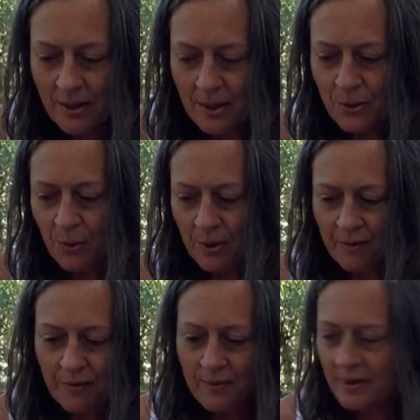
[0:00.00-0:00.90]
this sort of
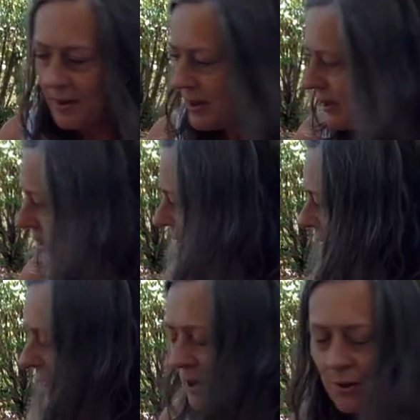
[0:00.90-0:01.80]

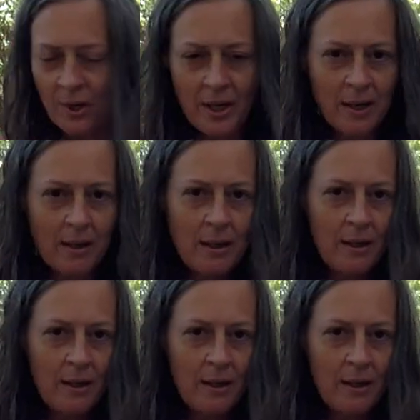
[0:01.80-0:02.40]
sit down training